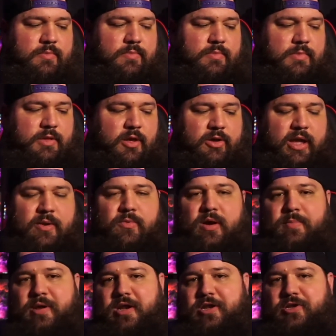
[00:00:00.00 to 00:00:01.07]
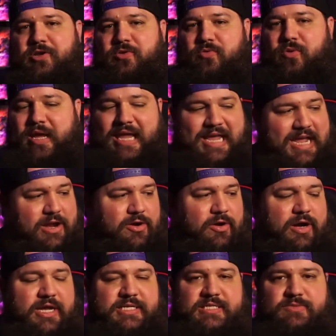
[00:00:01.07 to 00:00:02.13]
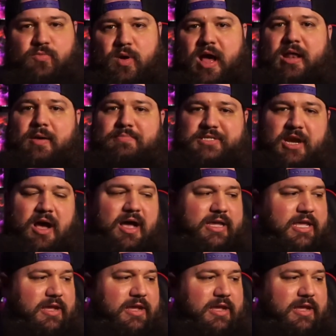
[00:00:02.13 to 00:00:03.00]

Okay, what I'm gonna do here is while I'm talking,